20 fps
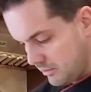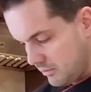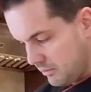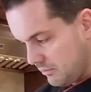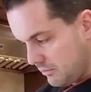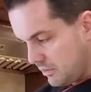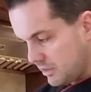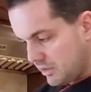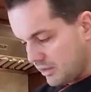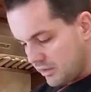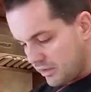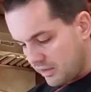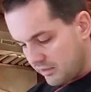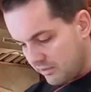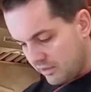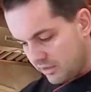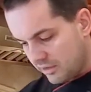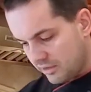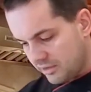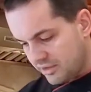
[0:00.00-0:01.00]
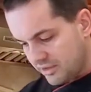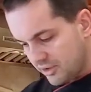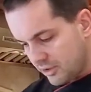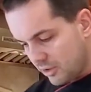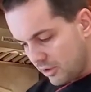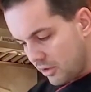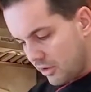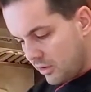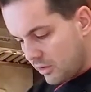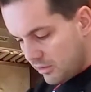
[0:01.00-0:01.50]
we're going to give it a good
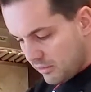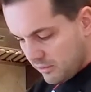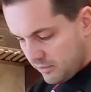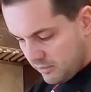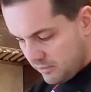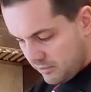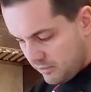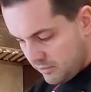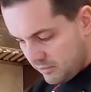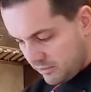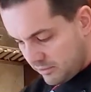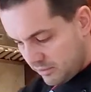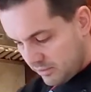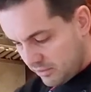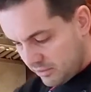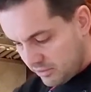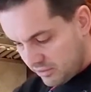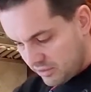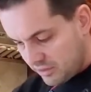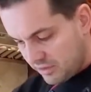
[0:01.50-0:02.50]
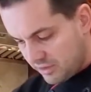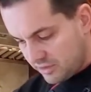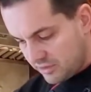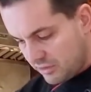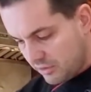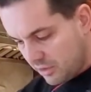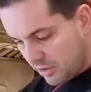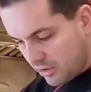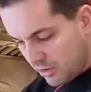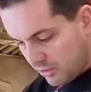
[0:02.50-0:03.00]
stir just to
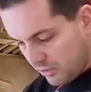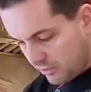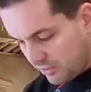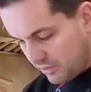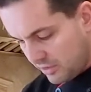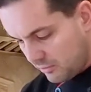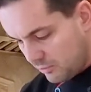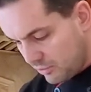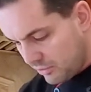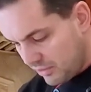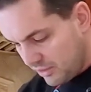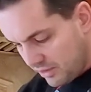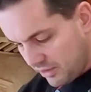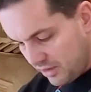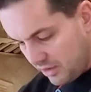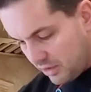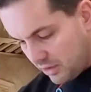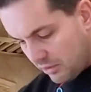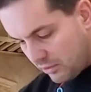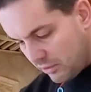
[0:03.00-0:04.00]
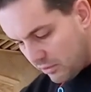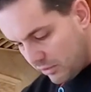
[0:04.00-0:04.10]
coat them with the